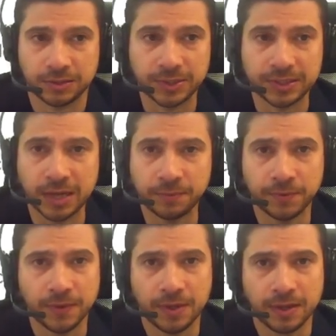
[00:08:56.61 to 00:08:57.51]
run-up,
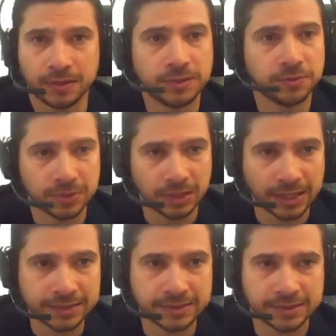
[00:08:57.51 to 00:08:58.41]
they
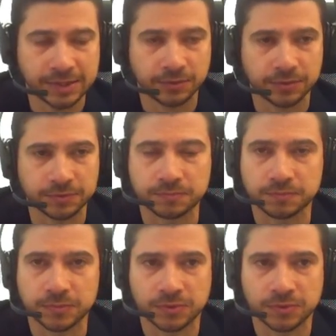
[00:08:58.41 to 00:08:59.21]
utilize this algorithm.